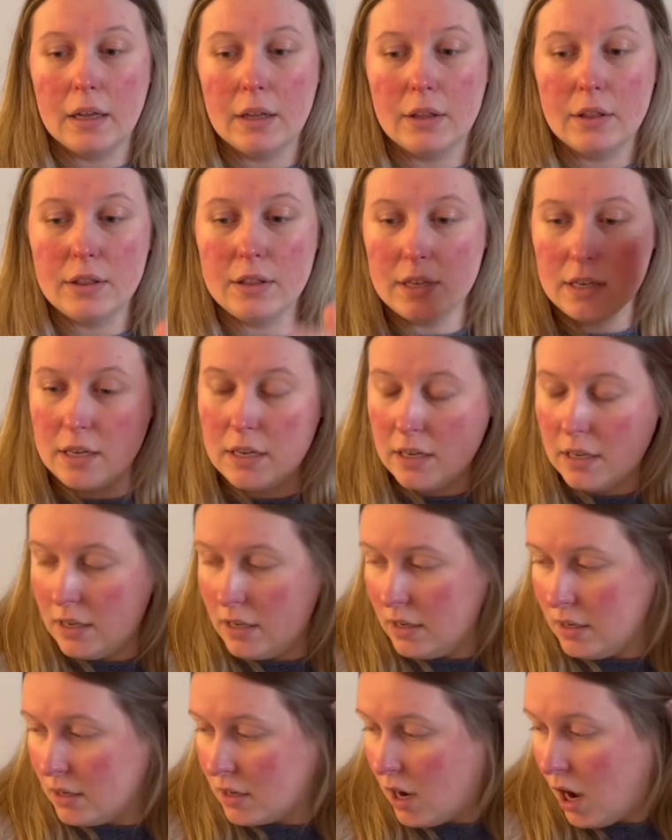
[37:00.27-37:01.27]

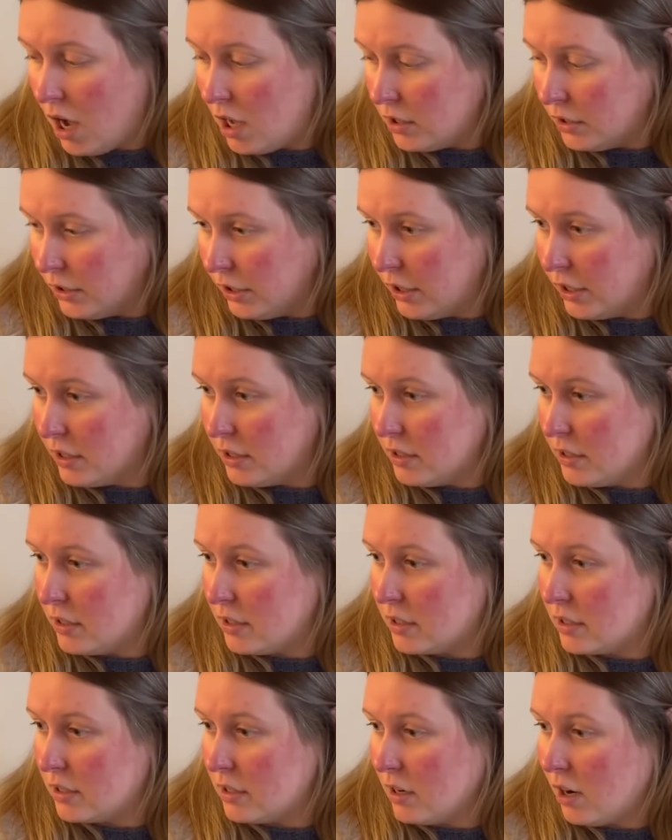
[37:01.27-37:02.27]
the
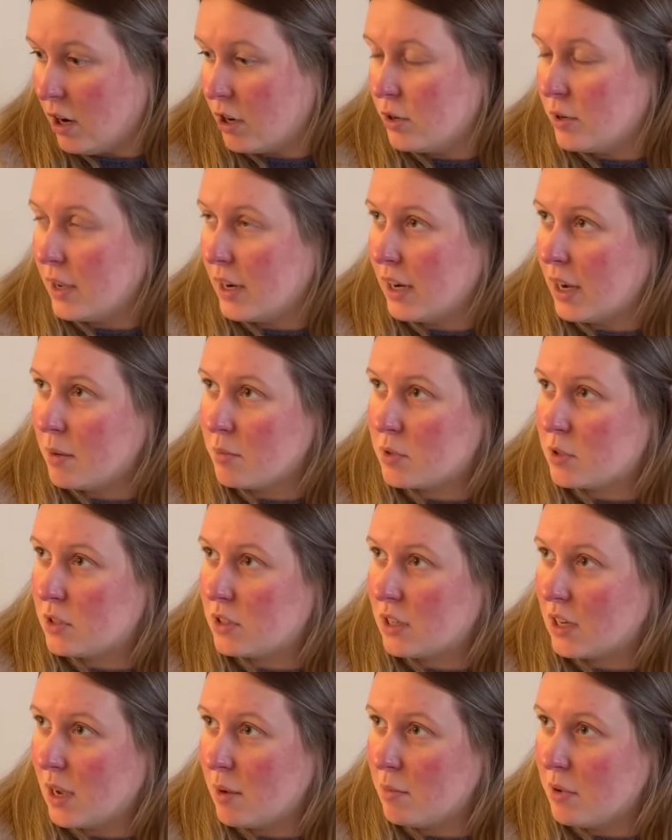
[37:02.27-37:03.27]
colors. Are you getting up
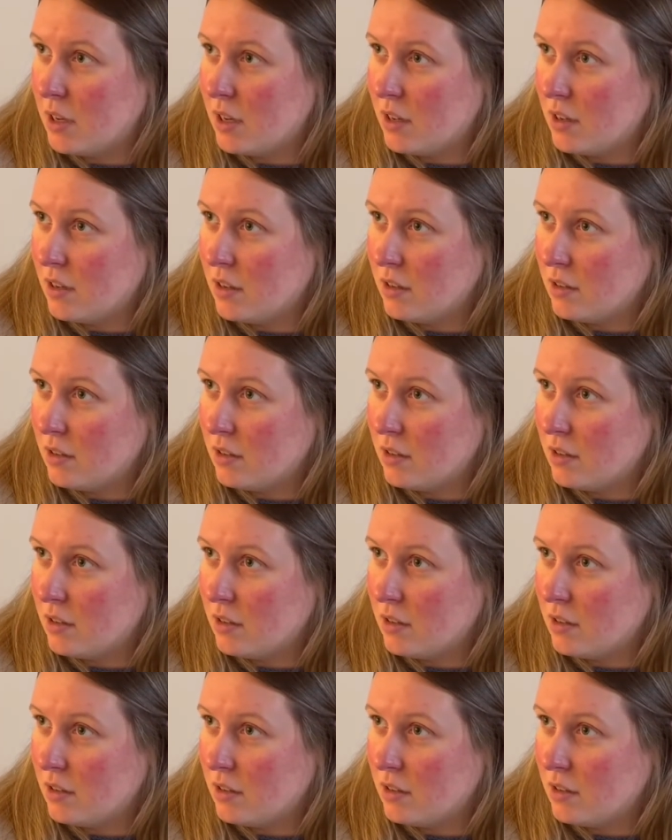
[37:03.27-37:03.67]
to get me a